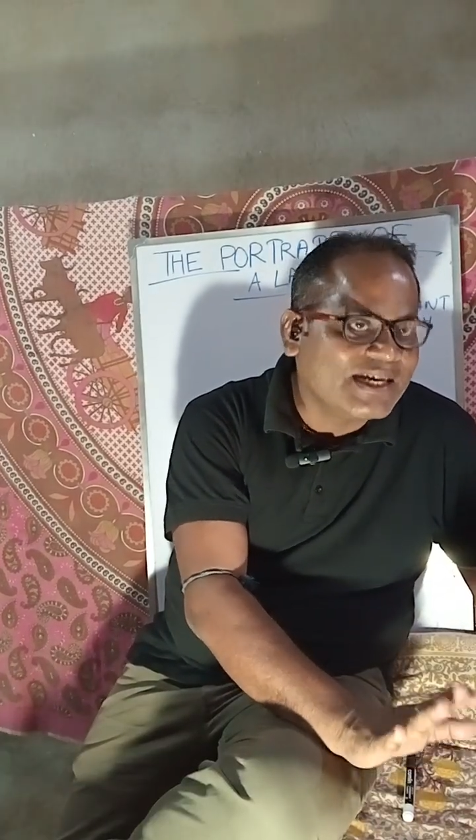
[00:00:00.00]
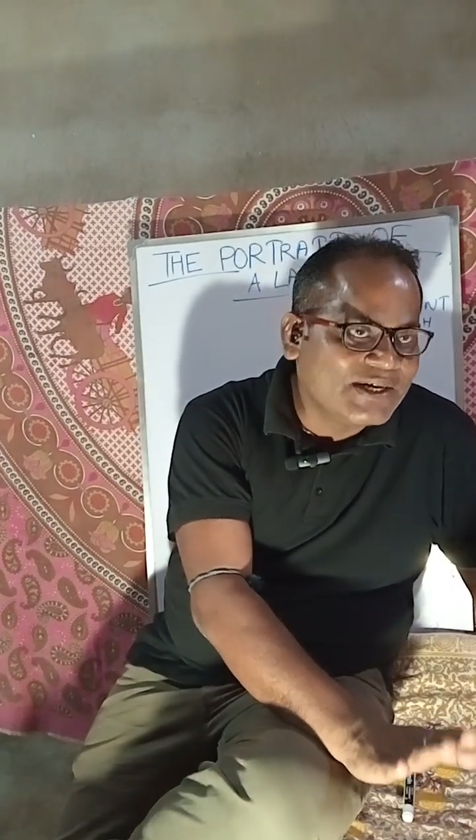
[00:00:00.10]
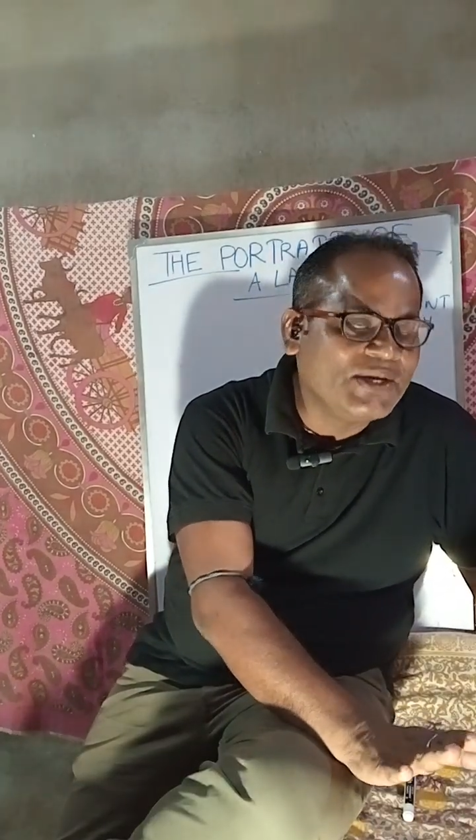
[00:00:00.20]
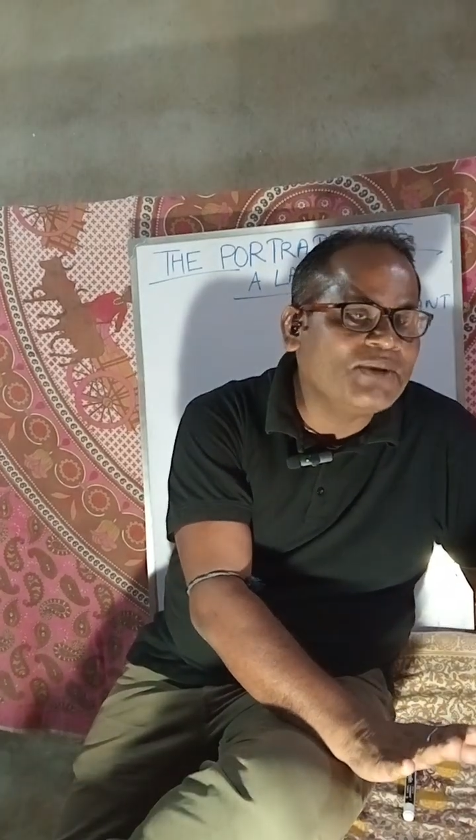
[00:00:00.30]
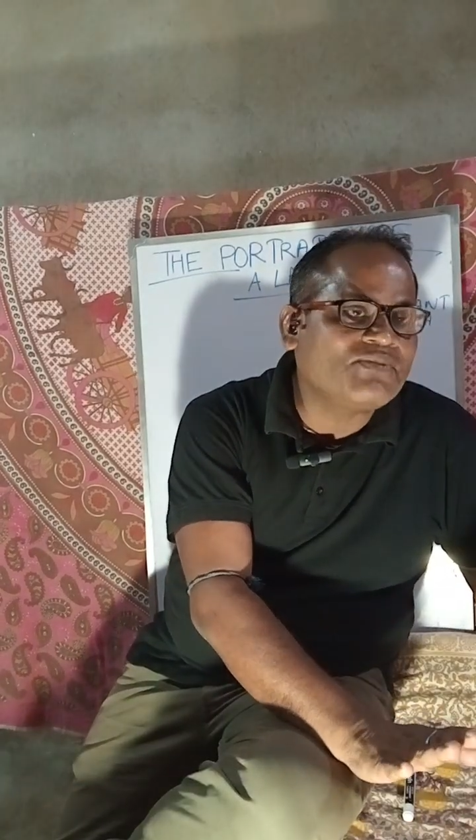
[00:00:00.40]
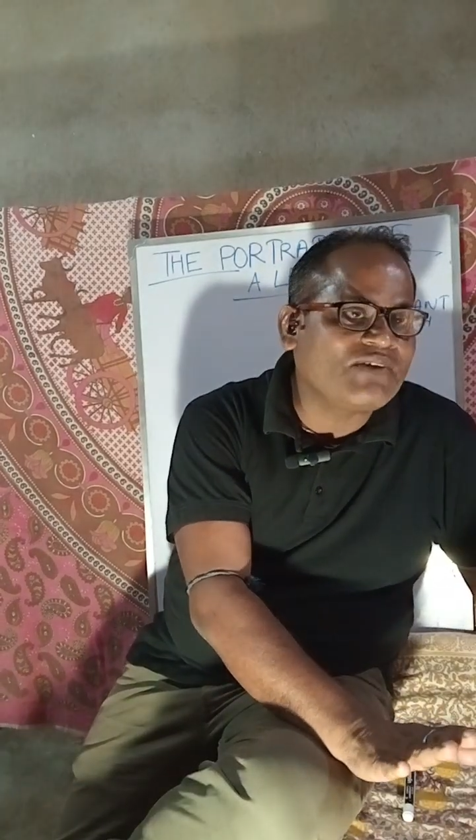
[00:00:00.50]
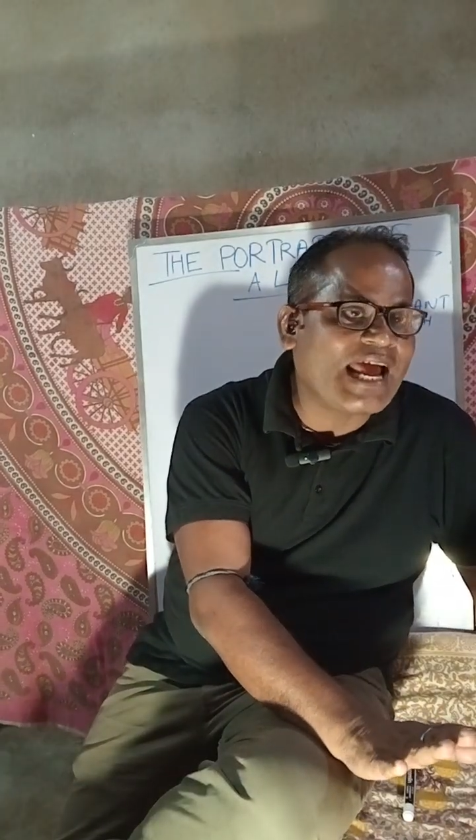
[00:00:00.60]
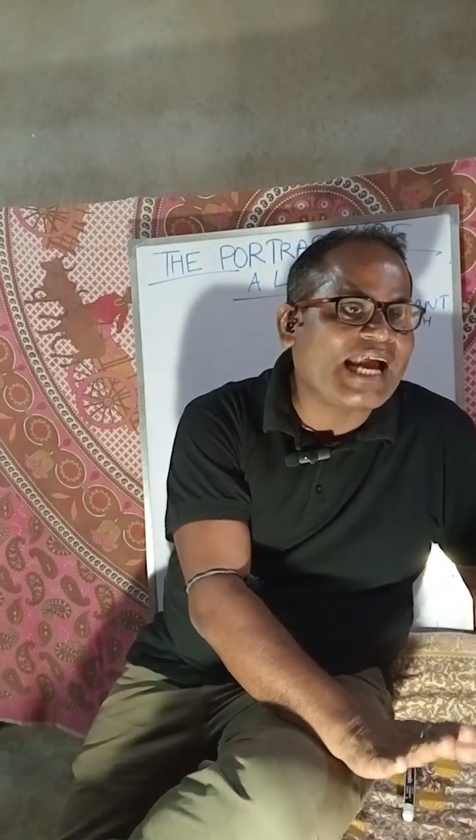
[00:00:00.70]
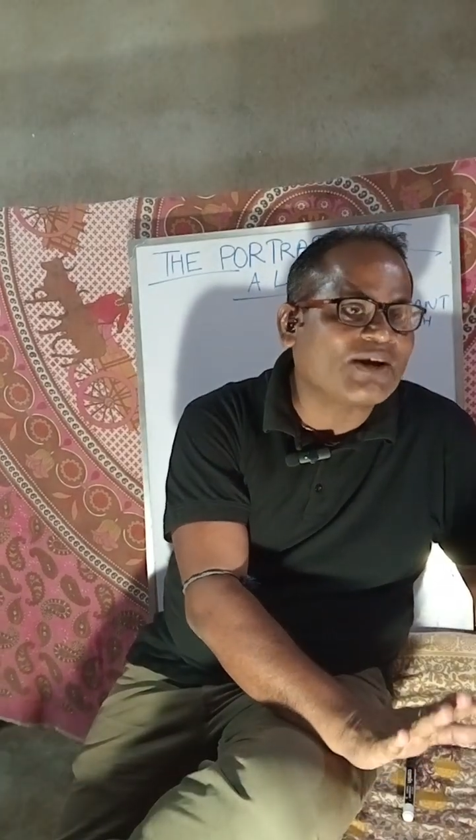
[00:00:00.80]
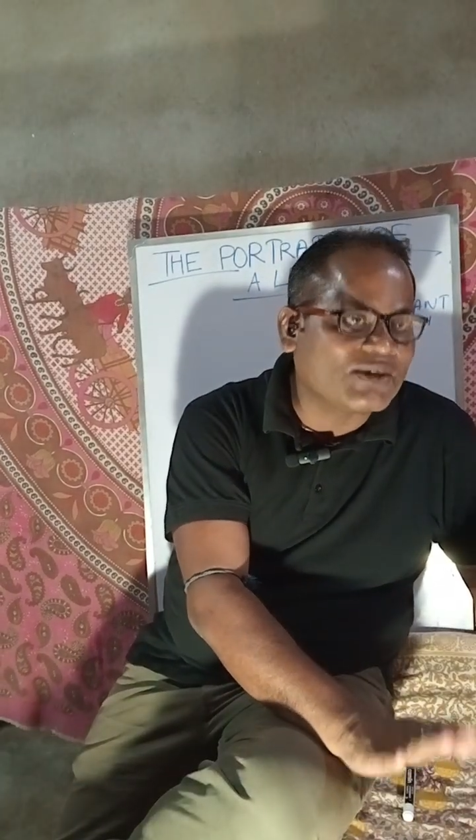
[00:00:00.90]
new
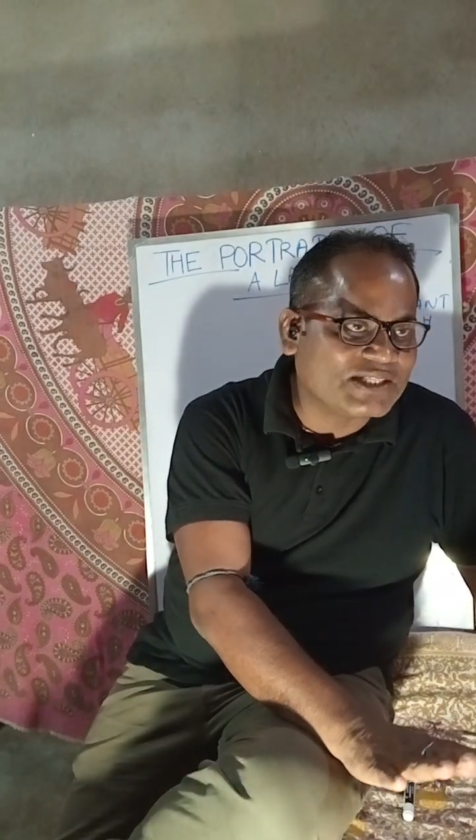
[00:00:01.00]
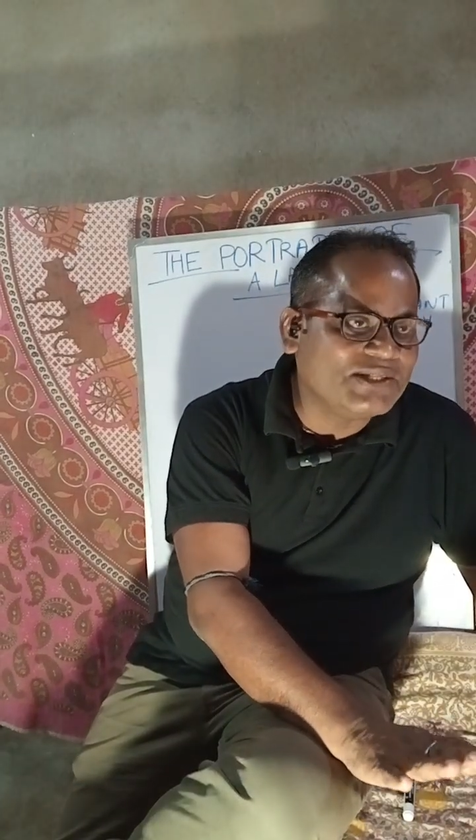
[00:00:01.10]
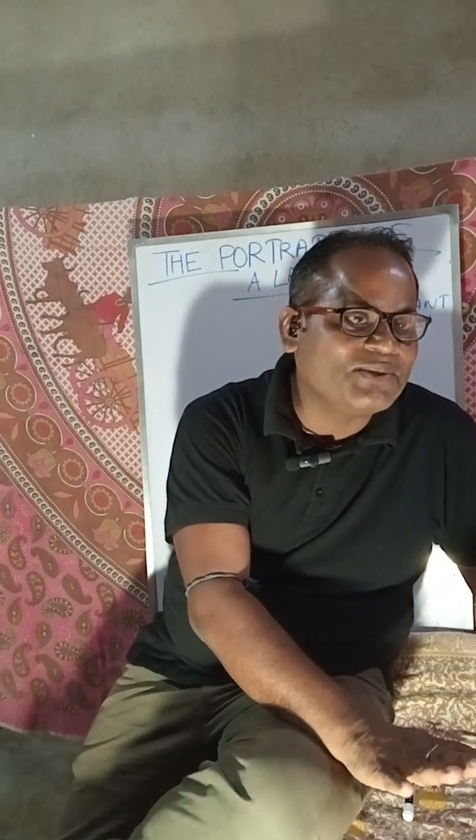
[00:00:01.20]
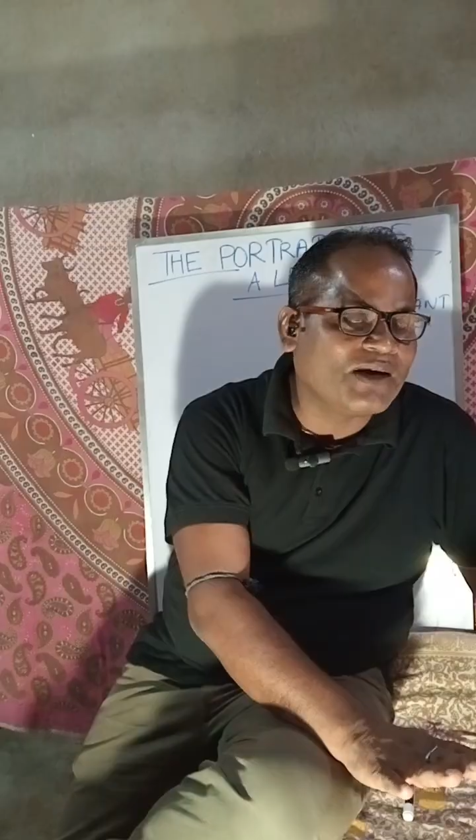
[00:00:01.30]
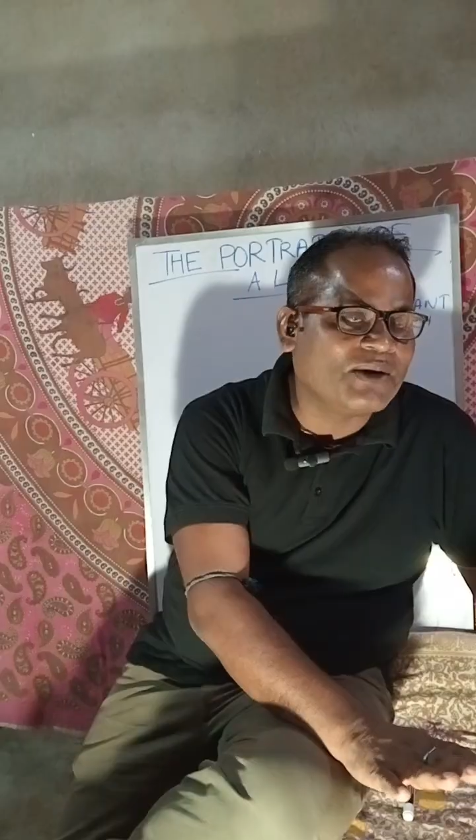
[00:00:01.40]
flat or new